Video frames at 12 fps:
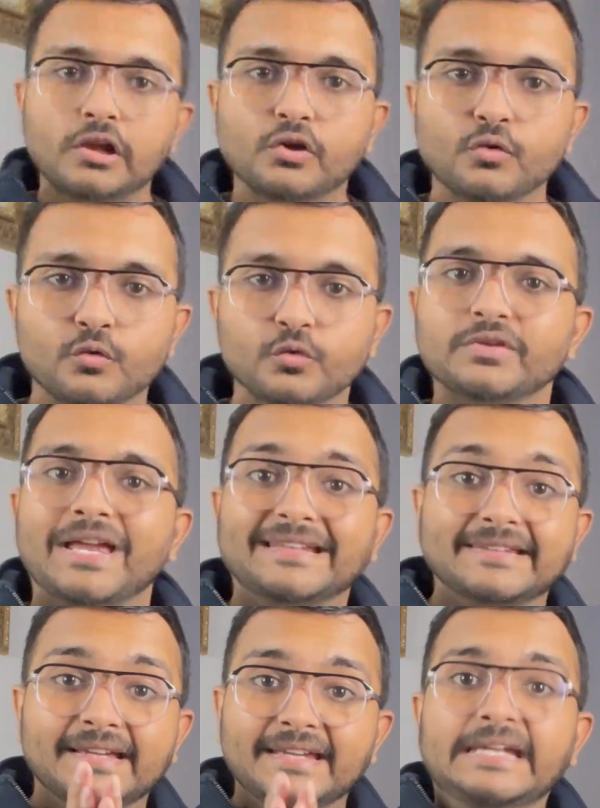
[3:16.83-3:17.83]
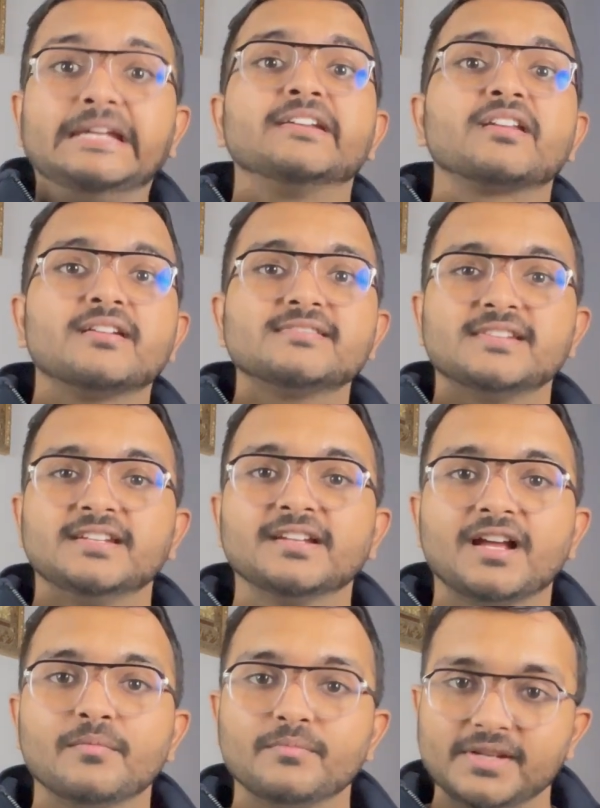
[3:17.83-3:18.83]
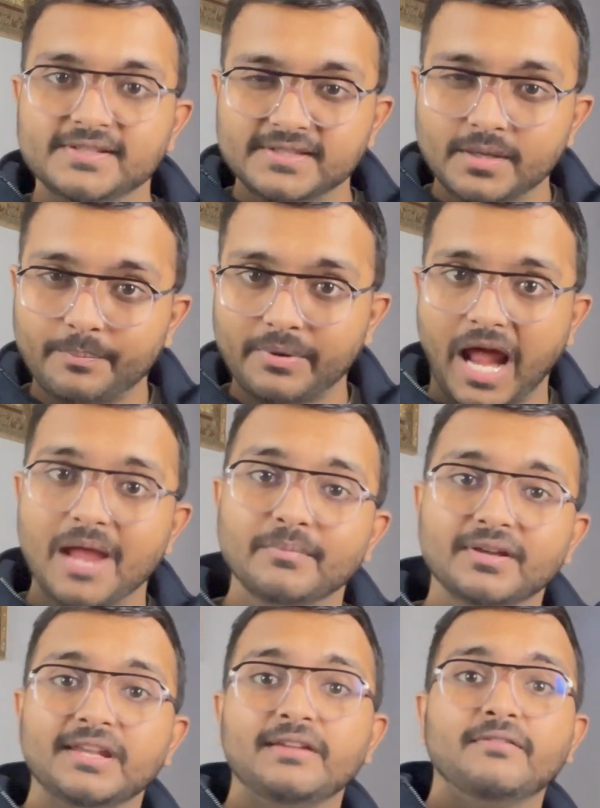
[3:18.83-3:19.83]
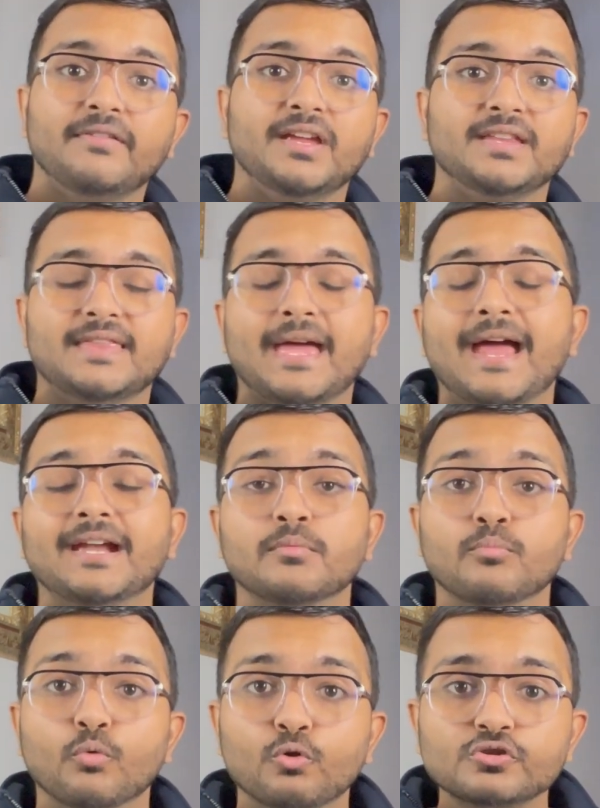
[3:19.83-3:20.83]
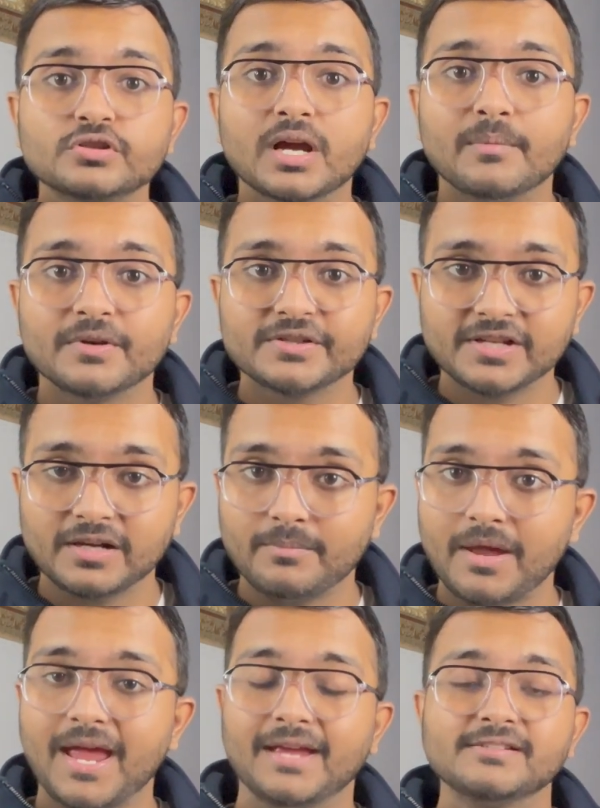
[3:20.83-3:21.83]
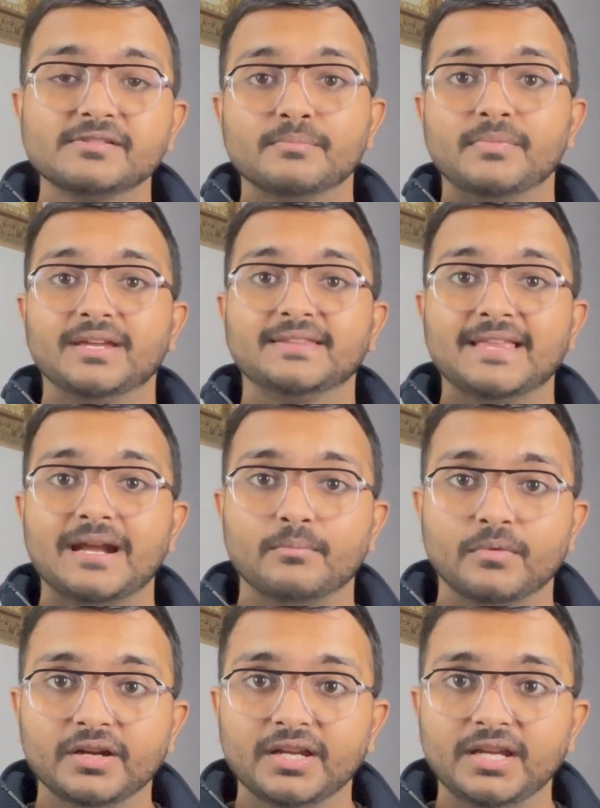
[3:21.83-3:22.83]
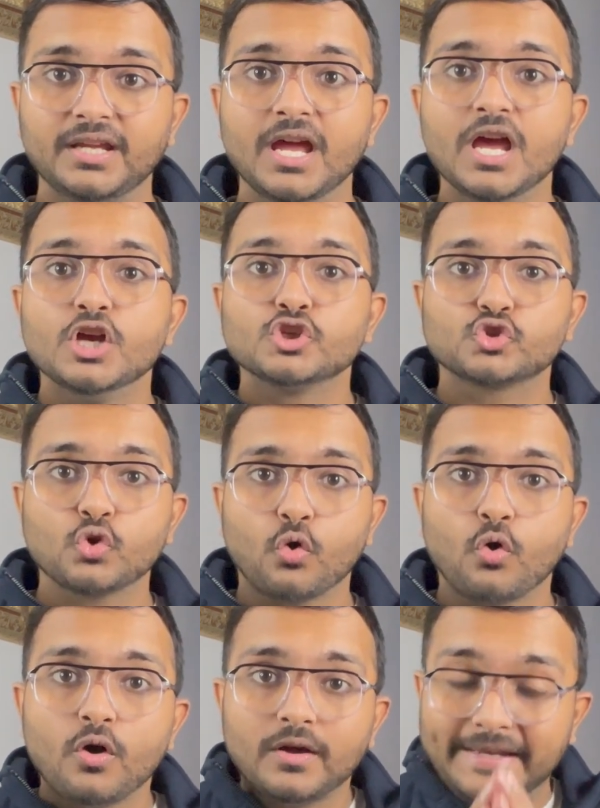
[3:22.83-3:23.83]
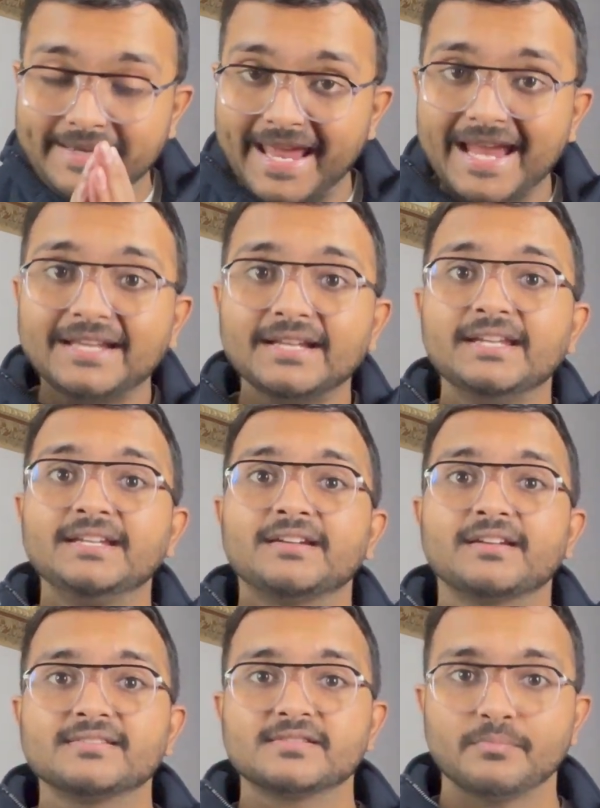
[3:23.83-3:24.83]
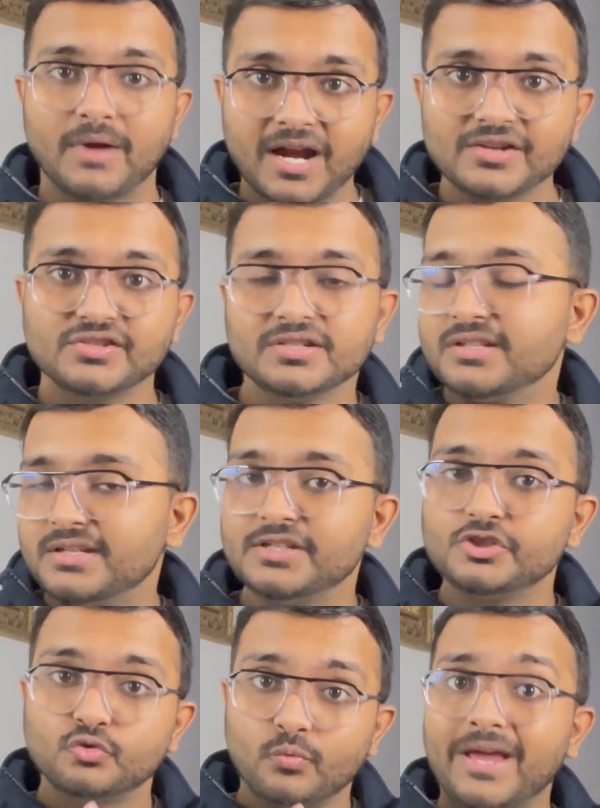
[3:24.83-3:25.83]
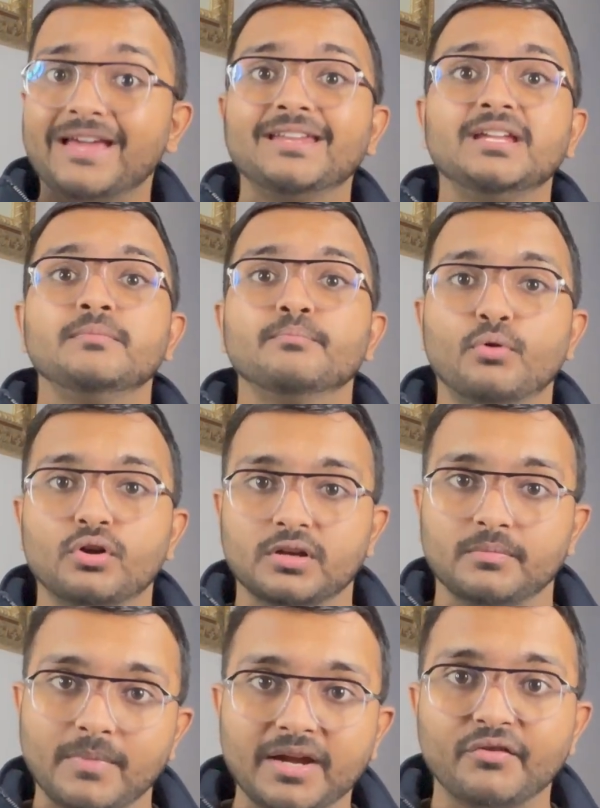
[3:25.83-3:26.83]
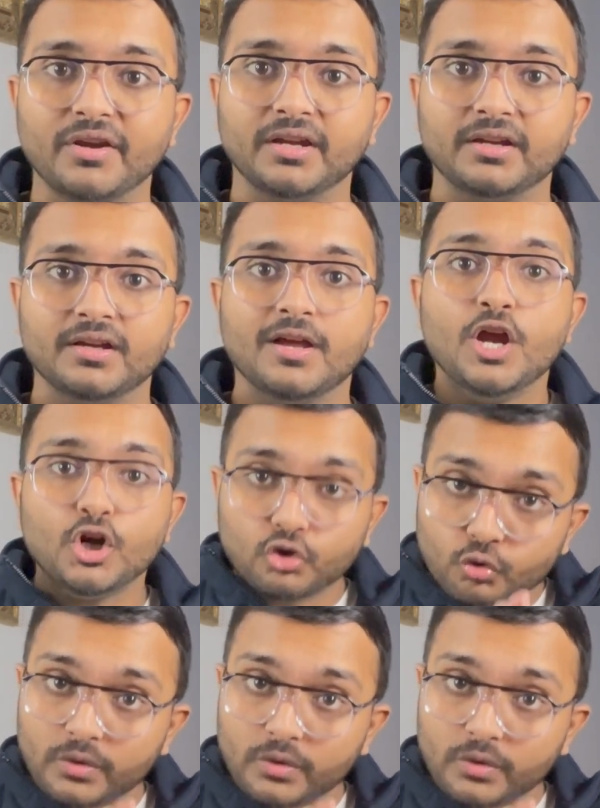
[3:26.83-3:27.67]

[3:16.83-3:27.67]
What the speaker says: know that the interest income is the primary way that most commercial banks make their money. So net interest margin is very important metric. To